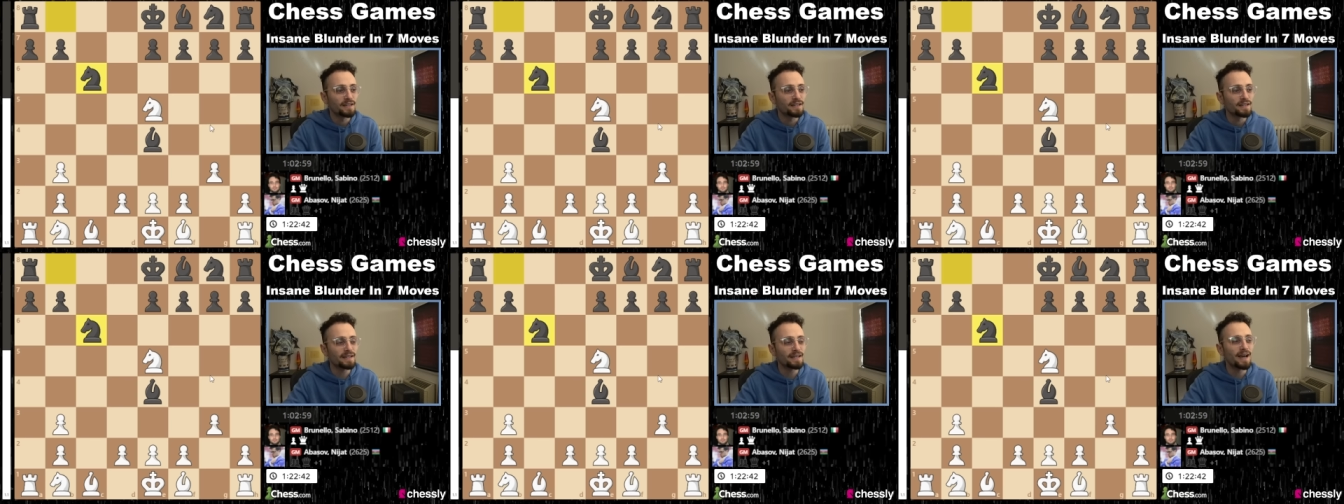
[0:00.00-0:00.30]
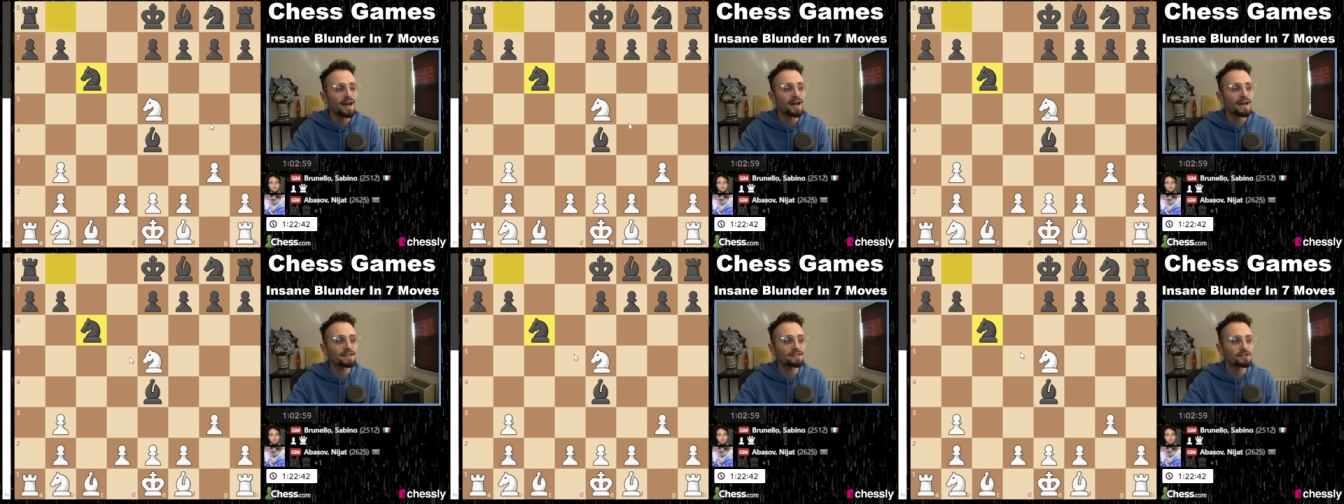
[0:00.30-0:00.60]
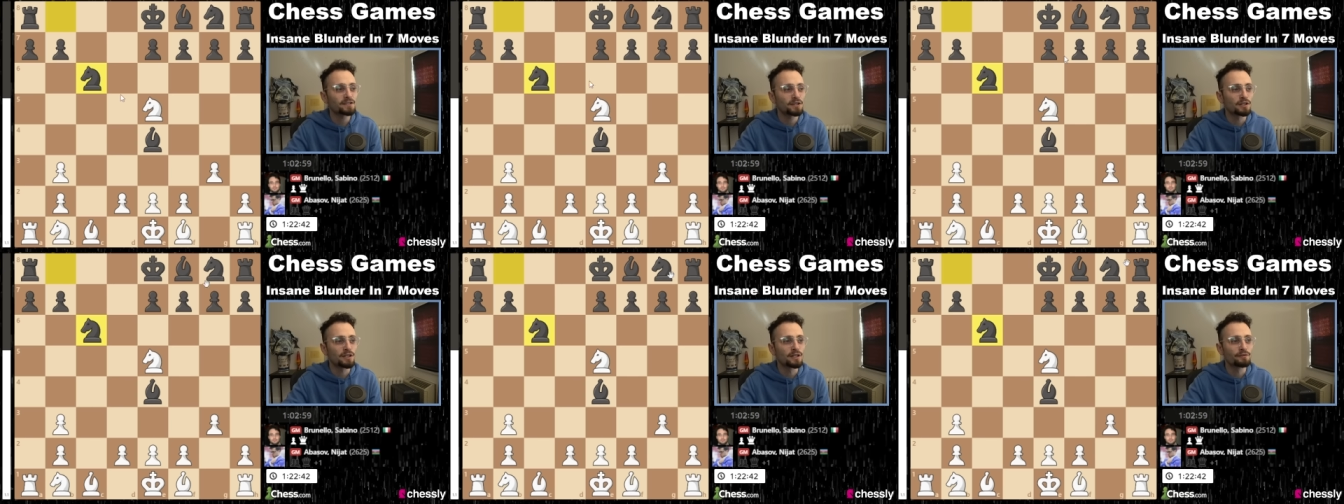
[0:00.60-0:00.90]
he has
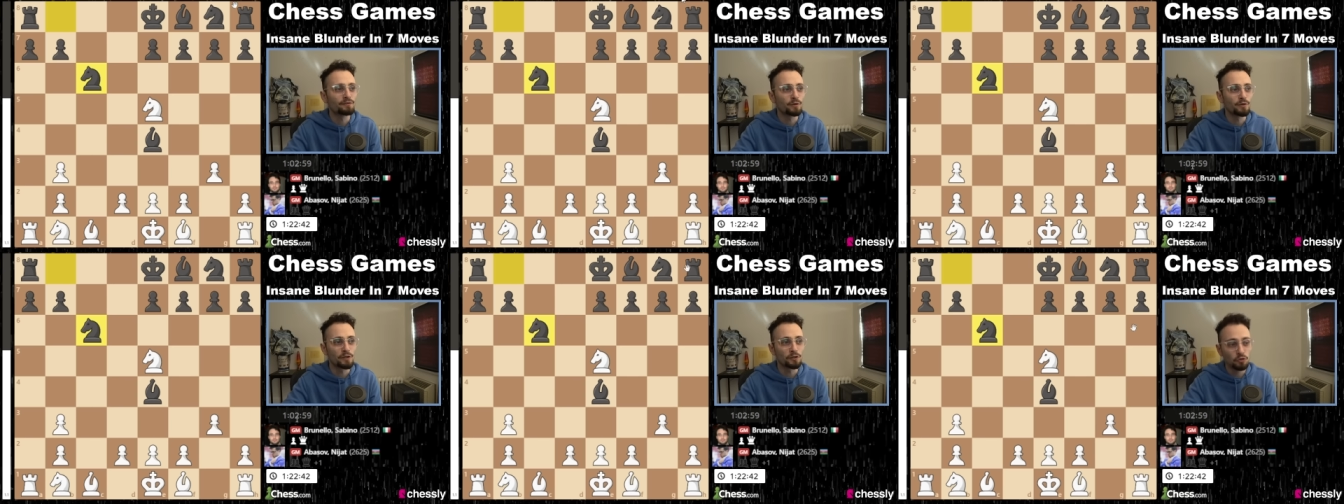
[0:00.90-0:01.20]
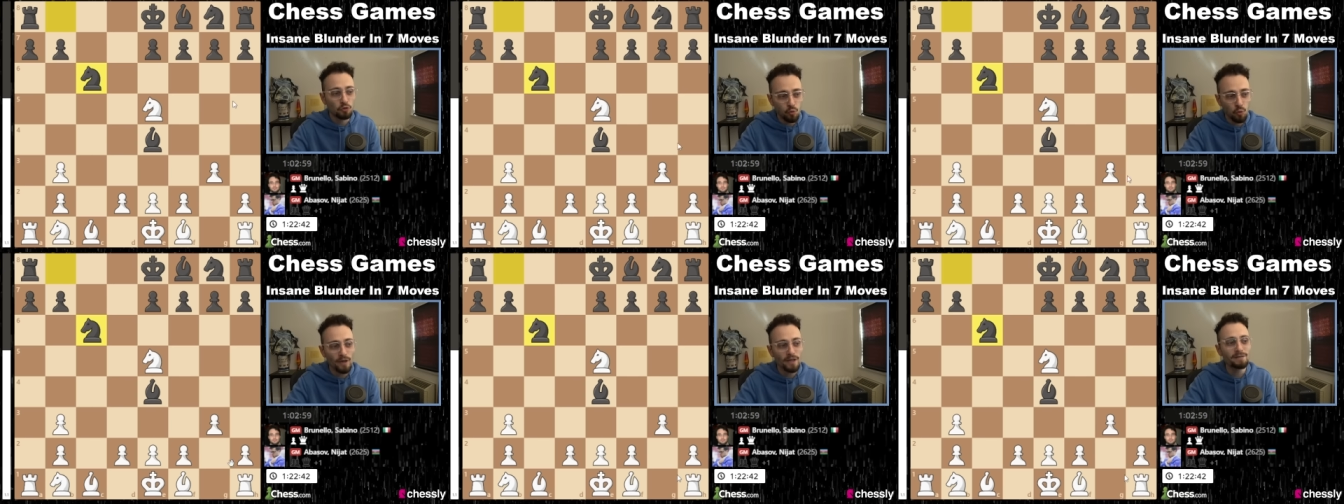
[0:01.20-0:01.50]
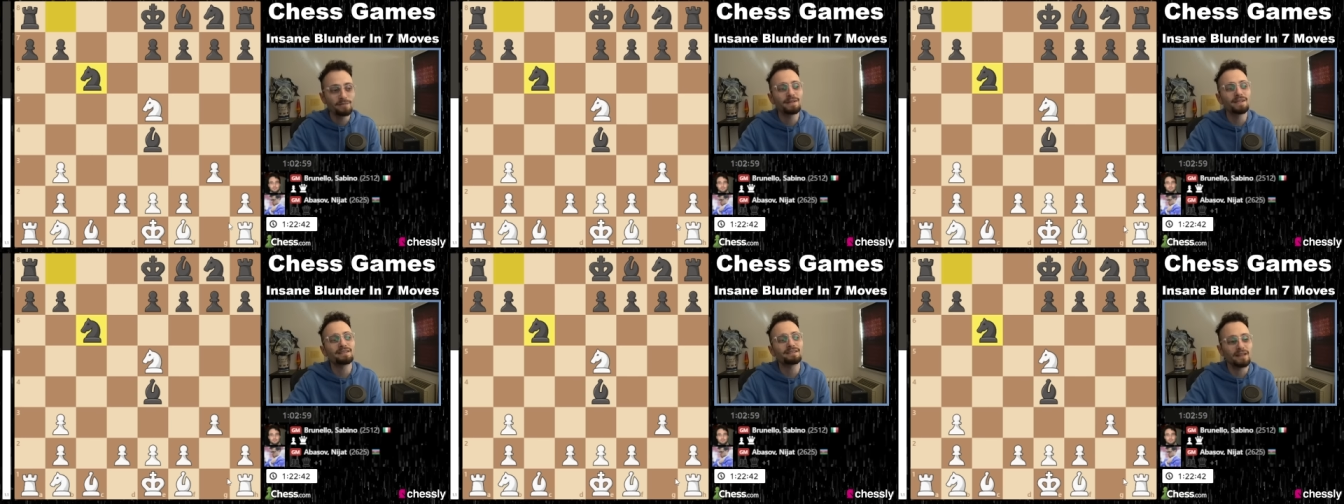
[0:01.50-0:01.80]
to live with a
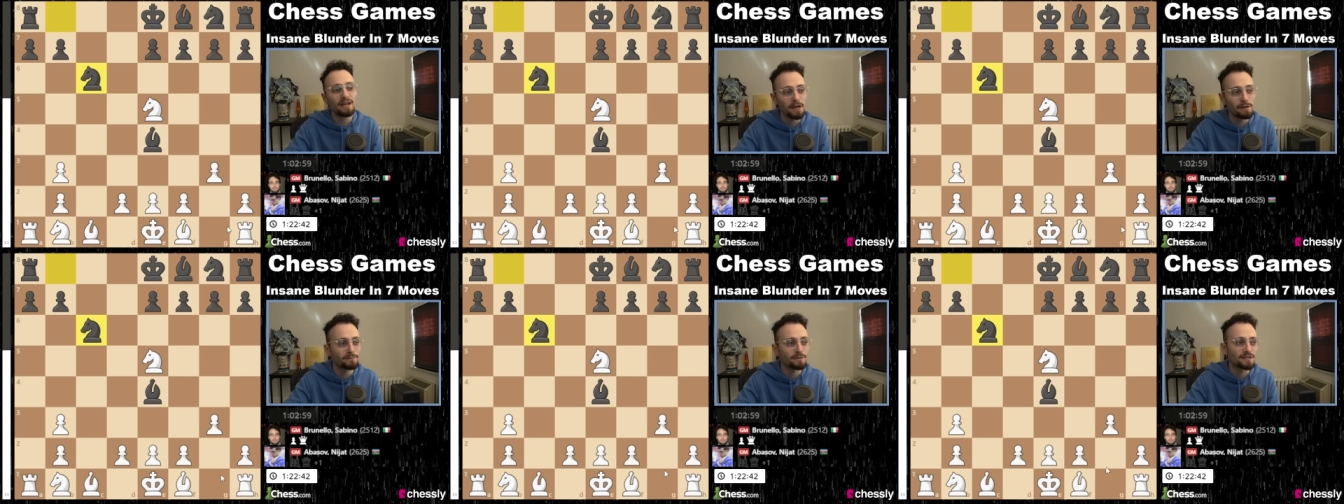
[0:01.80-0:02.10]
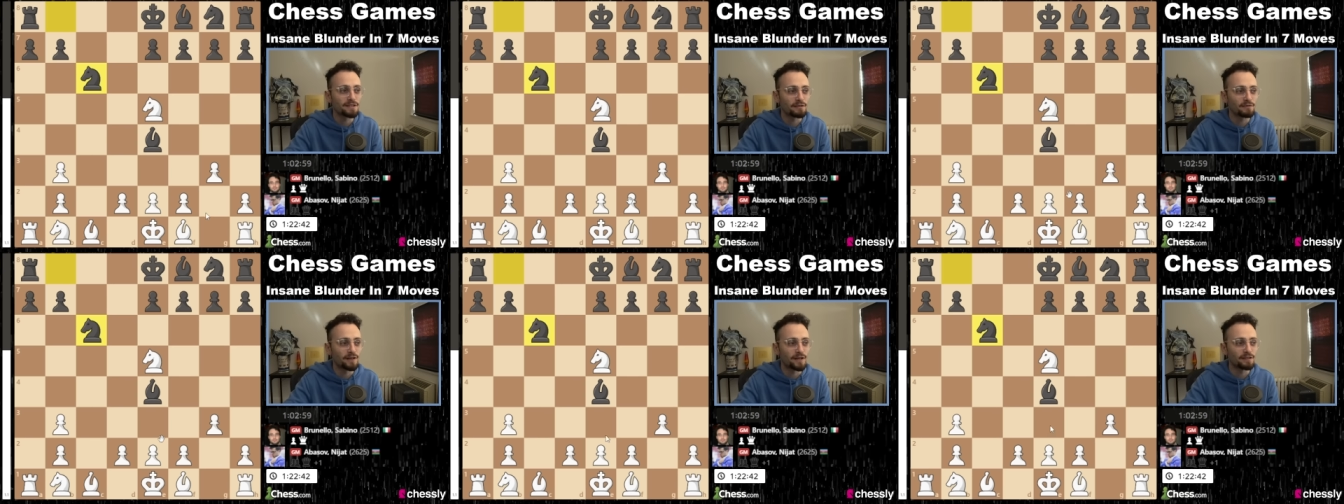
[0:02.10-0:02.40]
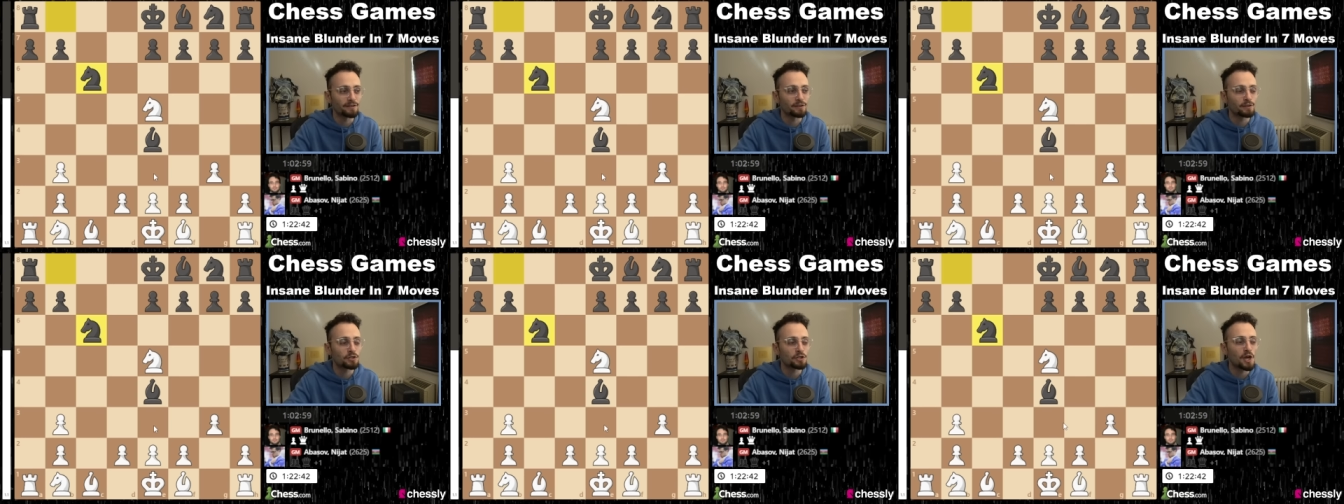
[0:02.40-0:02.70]
20-minute time
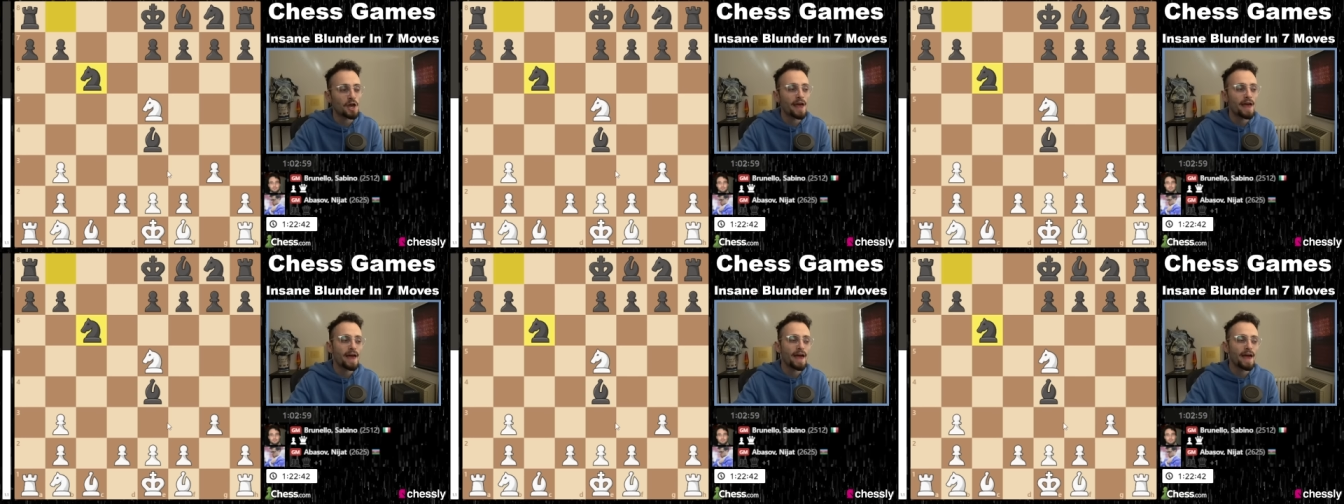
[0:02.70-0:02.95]
disadvantage